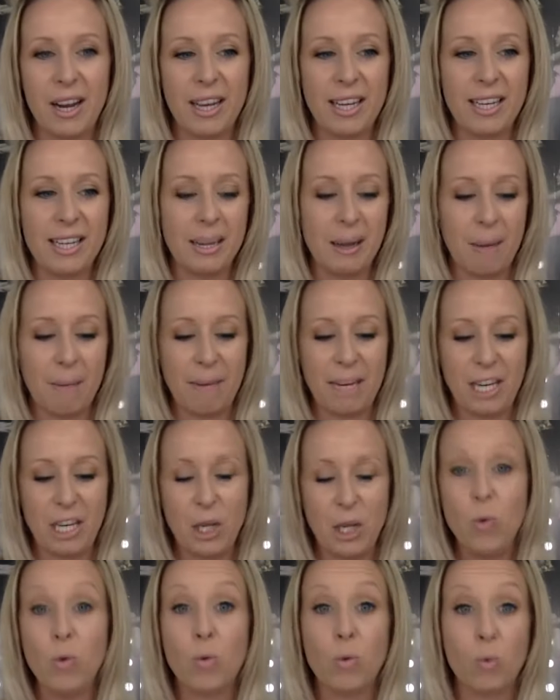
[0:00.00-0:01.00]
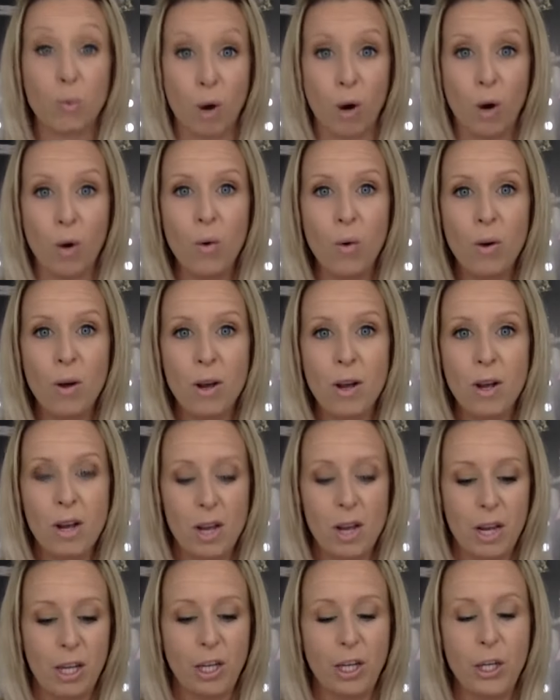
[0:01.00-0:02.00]
I mean, you grow,
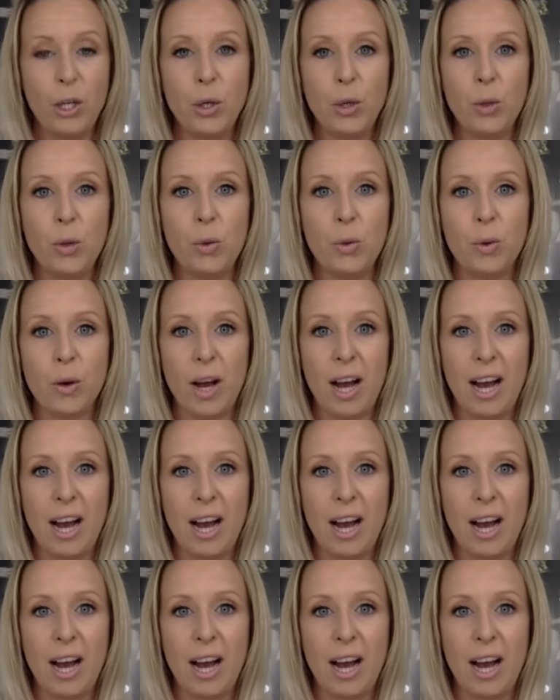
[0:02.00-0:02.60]
you